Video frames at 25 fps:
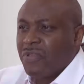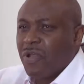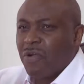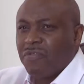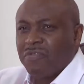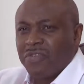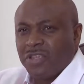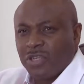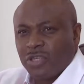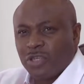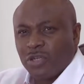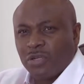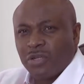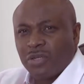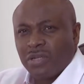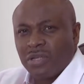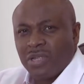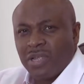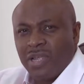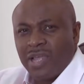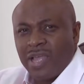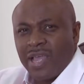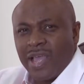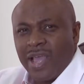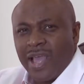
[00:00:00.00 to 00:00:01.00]
your vision.
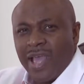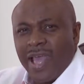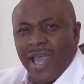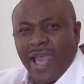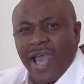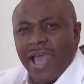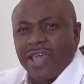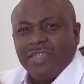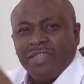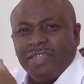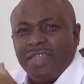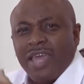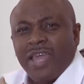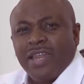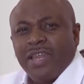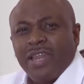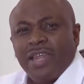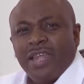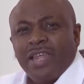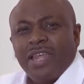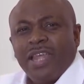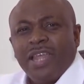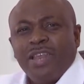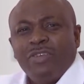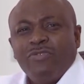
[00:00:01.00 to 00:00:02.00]
And
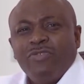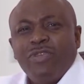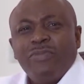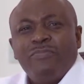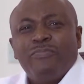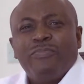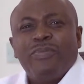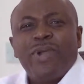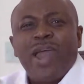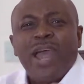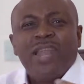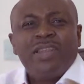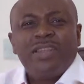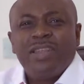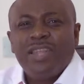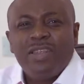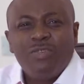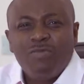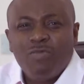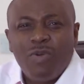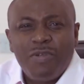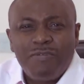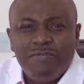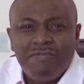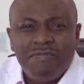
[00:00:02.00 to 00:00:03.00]
then in rebranding,
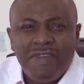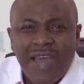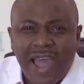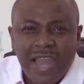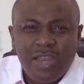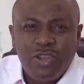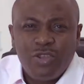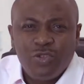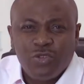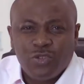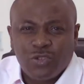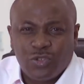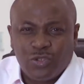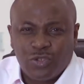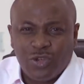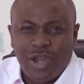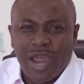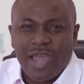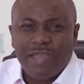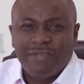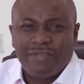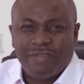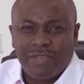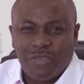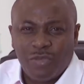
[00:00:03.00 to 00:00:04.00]
what values
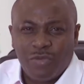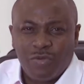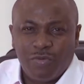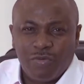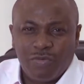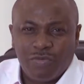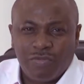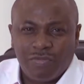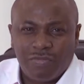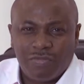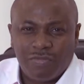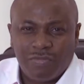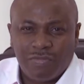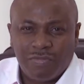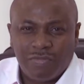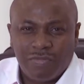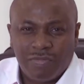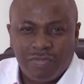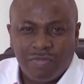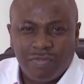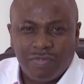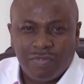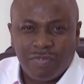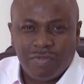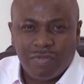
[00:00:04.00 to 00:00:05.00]
drive you?
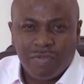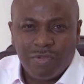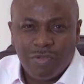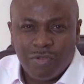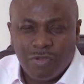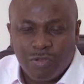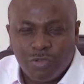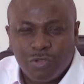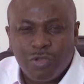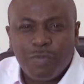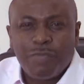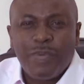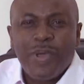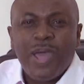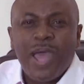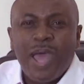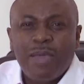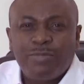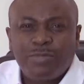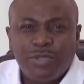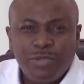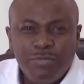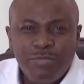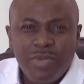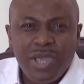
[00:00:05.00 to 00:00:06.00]
So
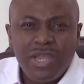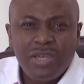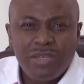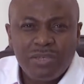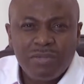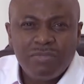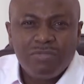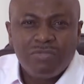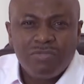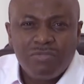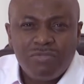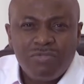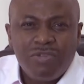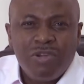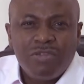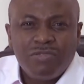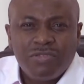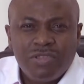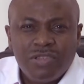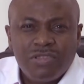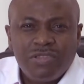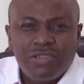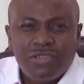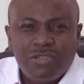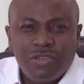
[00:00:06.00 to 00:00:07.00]
perhaps you made wrong
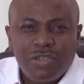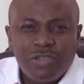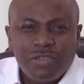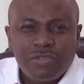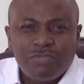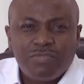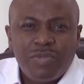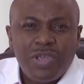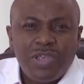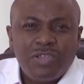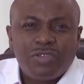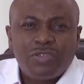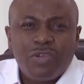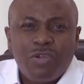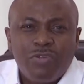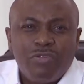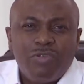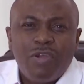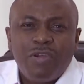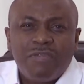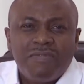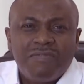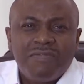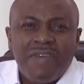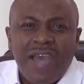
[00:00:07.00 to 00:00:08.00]
decisions based on
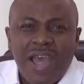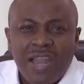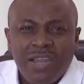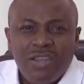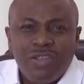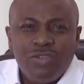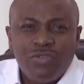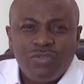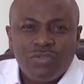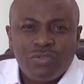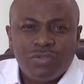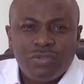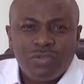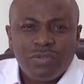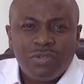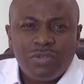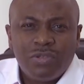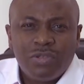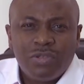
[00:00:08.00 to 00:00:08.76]
wrong values.